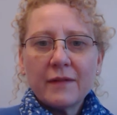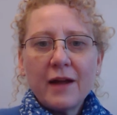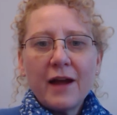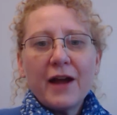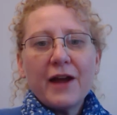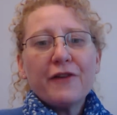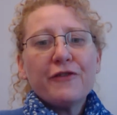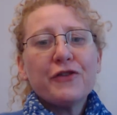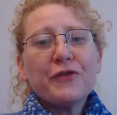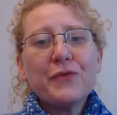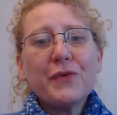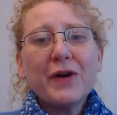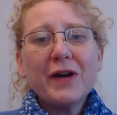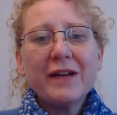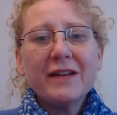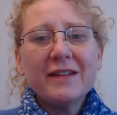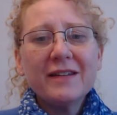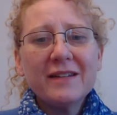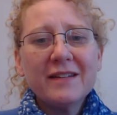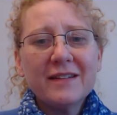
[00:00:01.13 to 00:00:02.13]
Hi
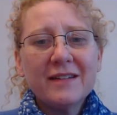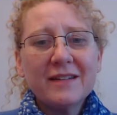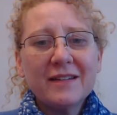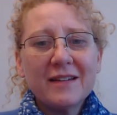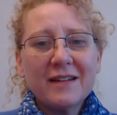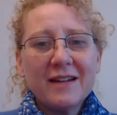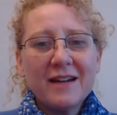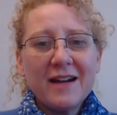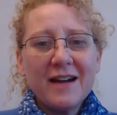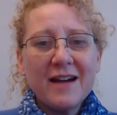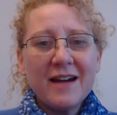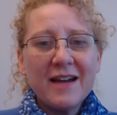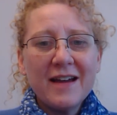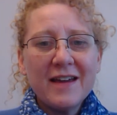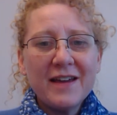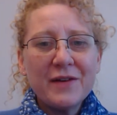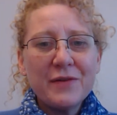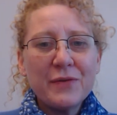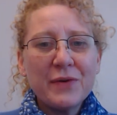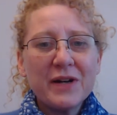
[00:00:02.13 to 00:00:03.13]
everyone.
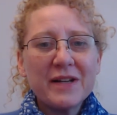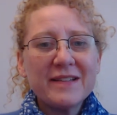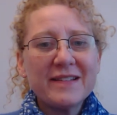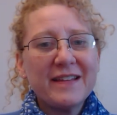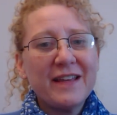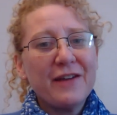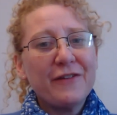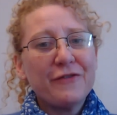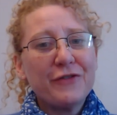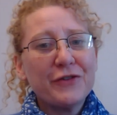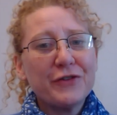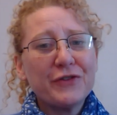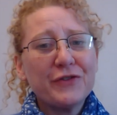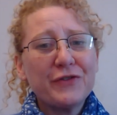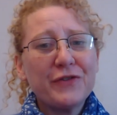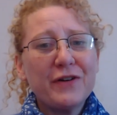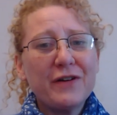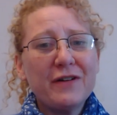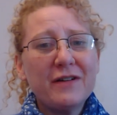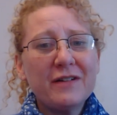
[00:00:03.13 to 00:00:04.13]
I want to say first of
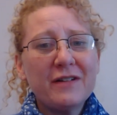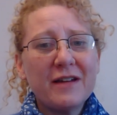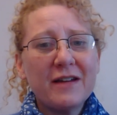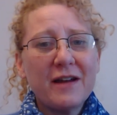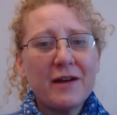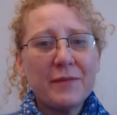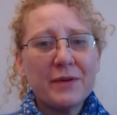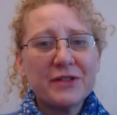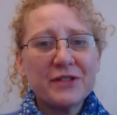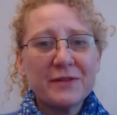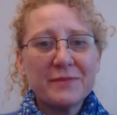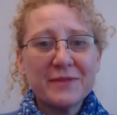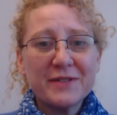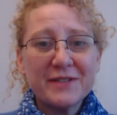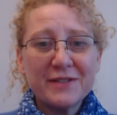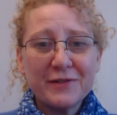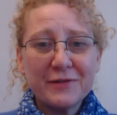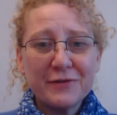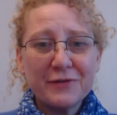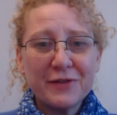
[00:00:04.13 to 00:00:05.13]
all how much I'm
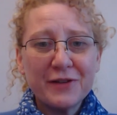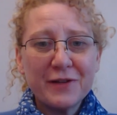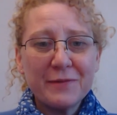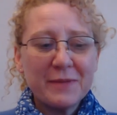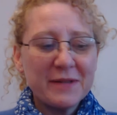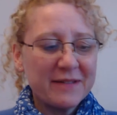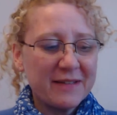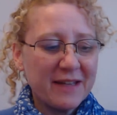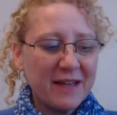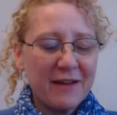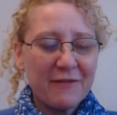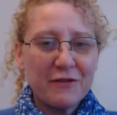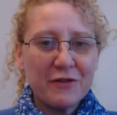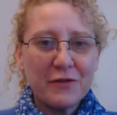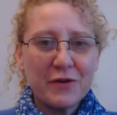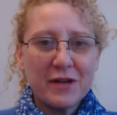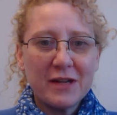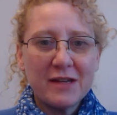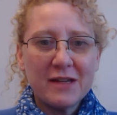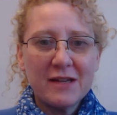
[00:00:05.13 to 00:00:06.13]
still really missing
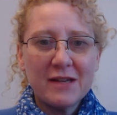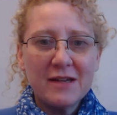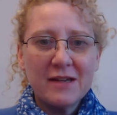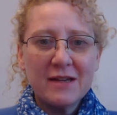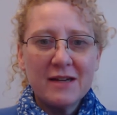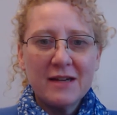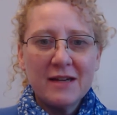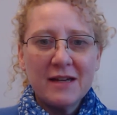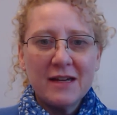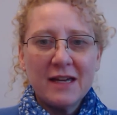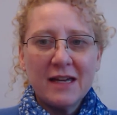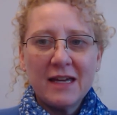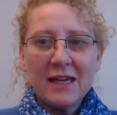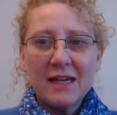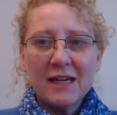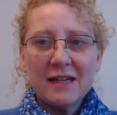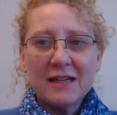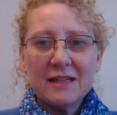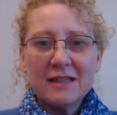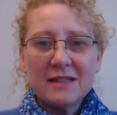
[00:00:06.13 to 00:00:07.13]
everyone,
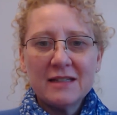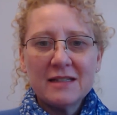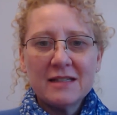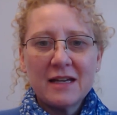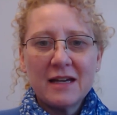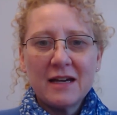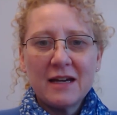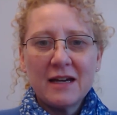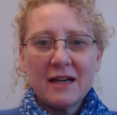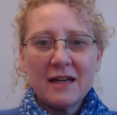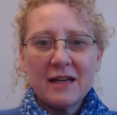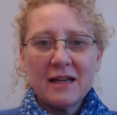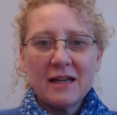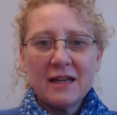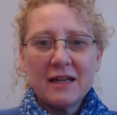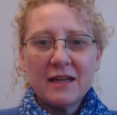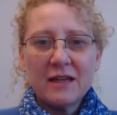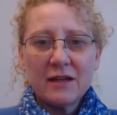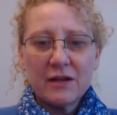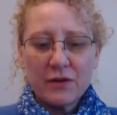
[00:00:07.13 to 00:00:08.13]
and
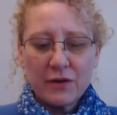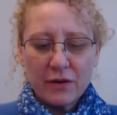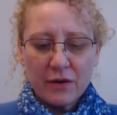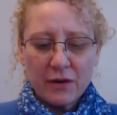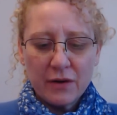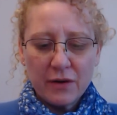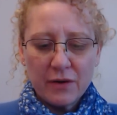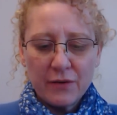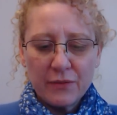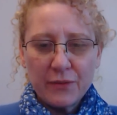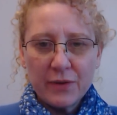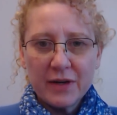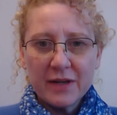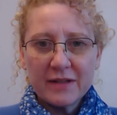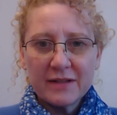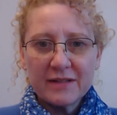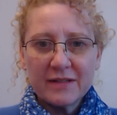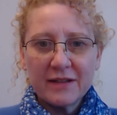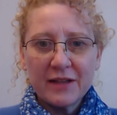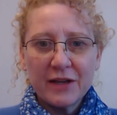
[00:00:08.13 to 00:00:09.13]
I wanted
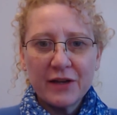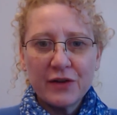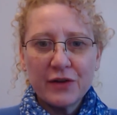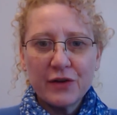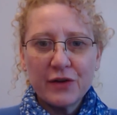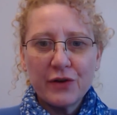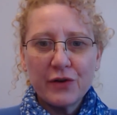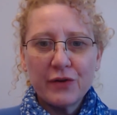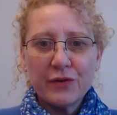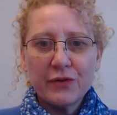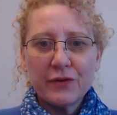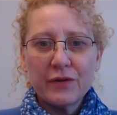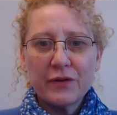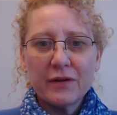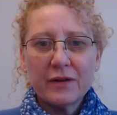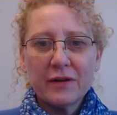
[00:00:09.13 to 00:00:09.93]
to let you know